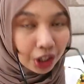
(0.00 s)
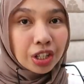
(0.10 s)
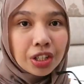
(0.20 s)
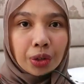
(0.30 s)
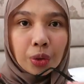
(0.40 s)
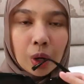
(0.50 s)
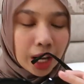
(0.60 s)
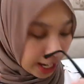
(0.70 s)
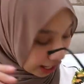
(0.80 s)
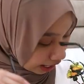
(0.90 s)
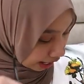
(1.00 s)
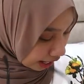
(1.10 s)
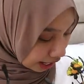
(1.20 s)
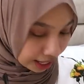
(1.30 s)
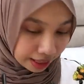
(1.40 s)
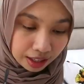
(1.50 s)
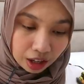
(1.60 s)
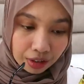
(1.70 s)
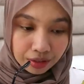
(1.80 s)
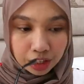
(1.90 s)
the Her 01,
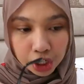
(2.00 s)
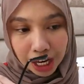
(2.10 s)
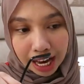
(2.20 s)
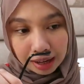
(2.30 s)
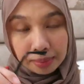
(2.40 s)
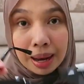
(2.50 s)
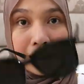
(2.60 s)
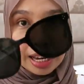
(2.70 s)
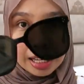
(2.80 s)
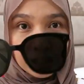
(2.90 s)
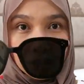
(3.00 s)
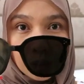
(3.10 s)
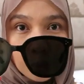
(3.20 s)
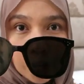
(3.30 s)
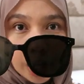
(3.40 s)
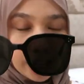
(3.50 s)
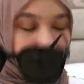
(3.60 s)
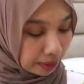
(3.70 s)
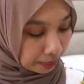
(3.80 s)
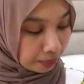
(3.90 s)
of the Jack Bai
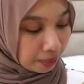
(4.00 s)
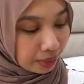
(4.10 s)
01,